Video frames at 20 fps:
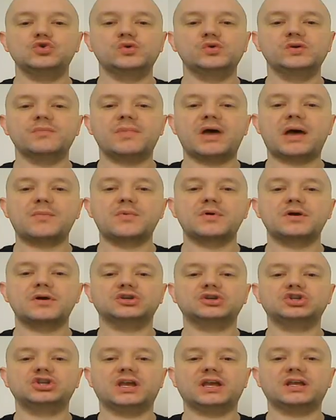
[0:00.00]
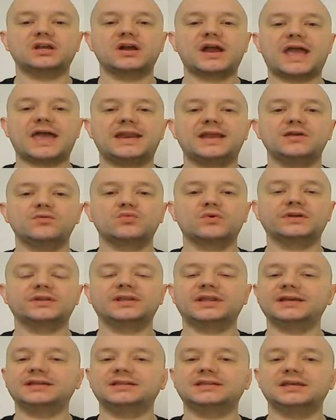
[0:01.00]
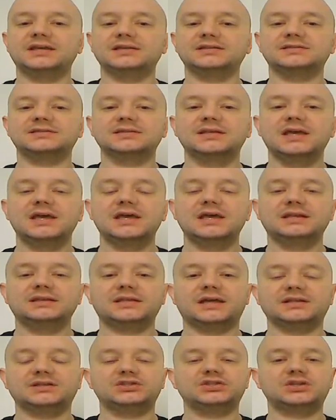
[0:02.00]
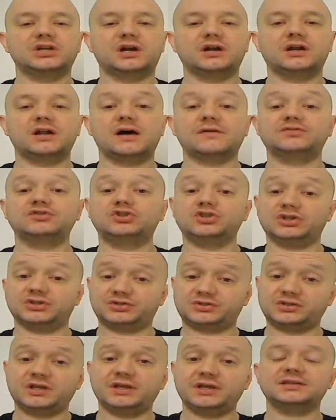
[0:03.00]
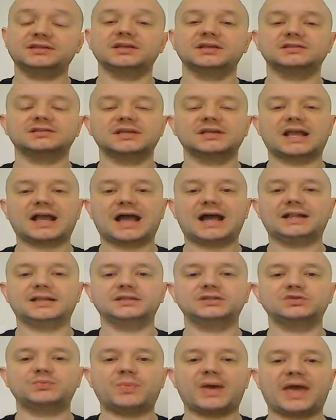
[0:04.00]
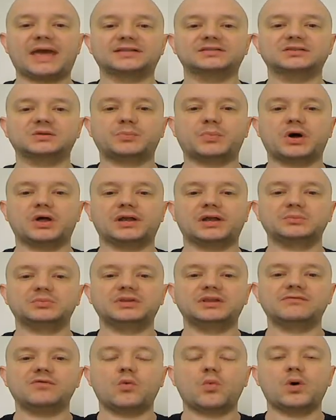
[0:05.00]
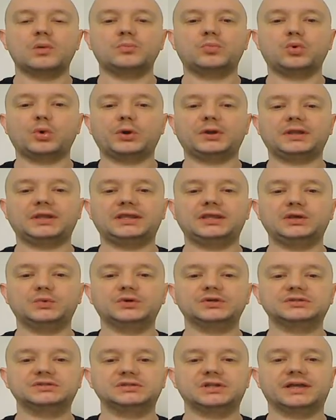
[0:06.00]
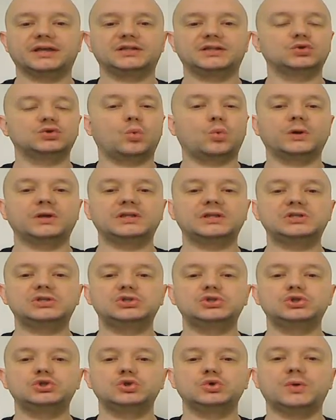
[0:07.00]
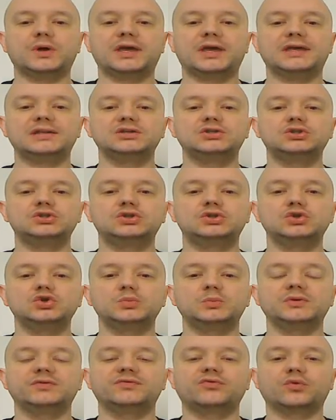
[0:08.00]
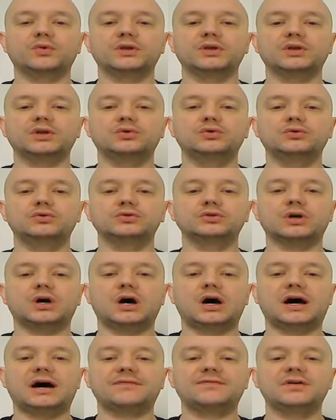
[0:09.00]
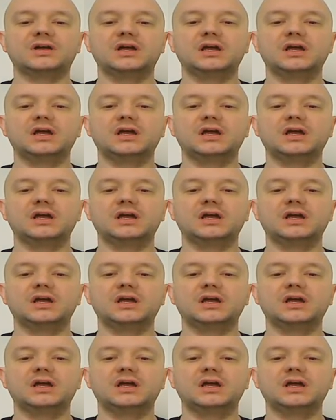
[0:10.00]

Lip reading: remember, Shaker had a run like this that started off just like this in college basketball. And I believe at one point he was like 22-2 before he cooled off.